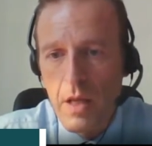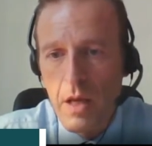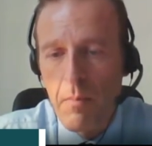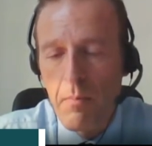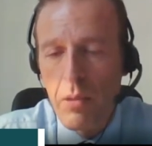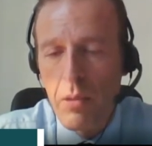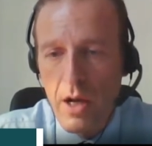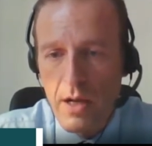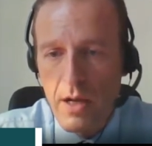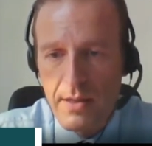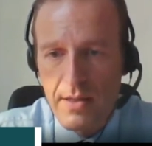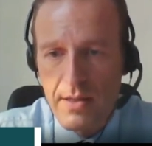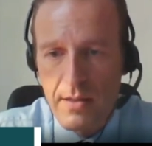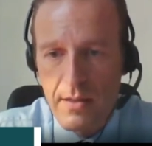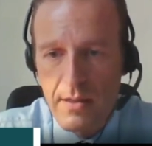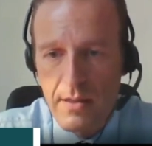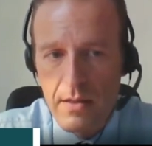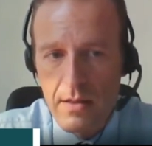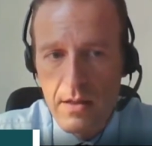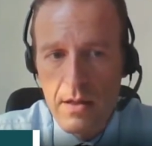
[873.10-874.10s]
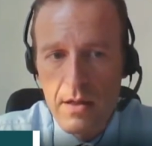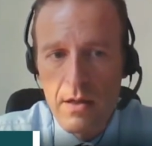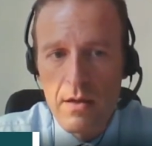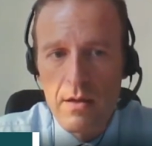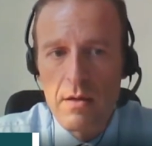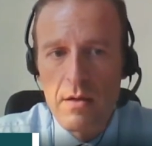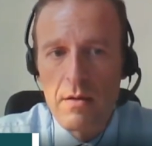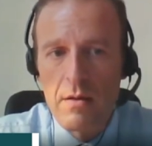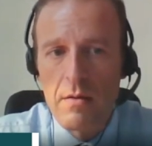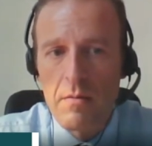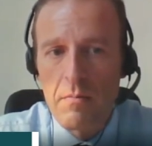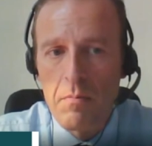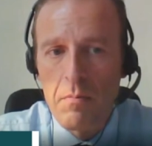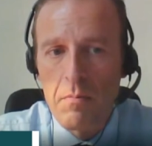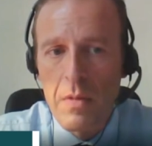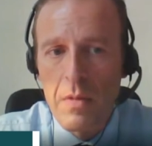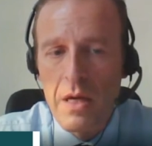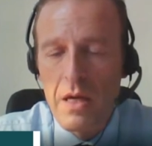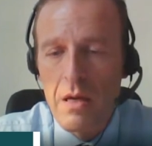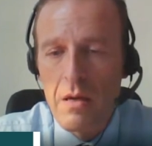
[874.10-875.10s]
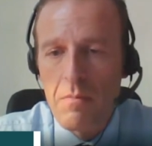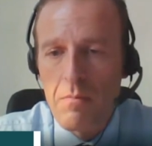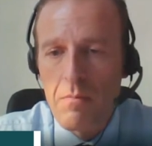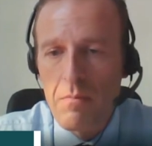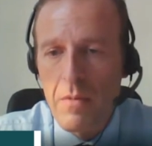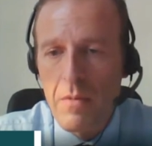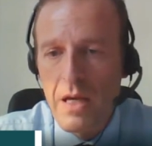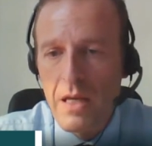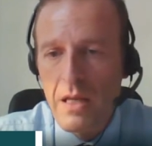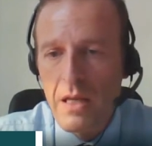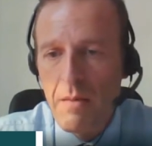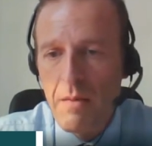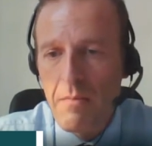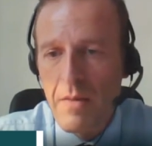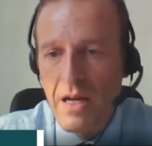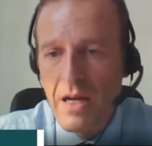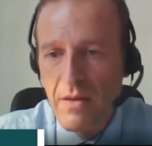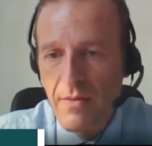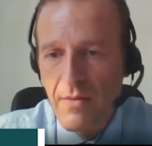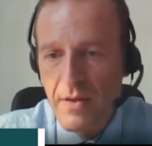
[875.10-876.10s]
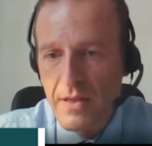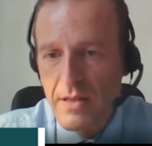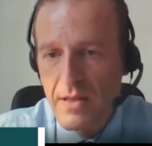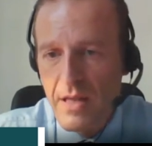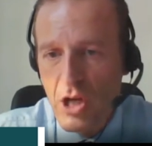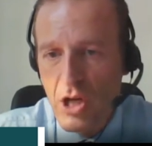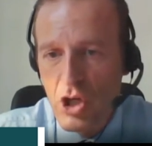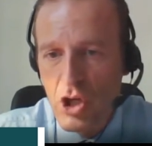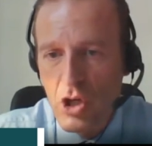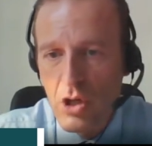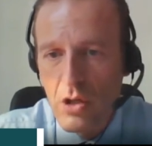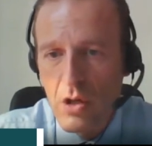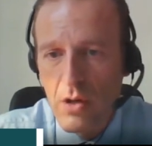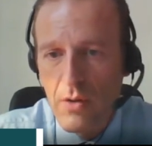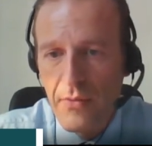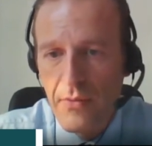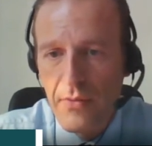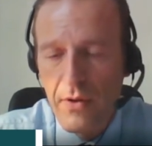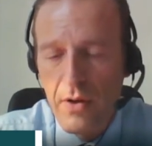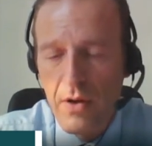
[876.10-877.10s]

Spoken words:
Plus many manifestations of,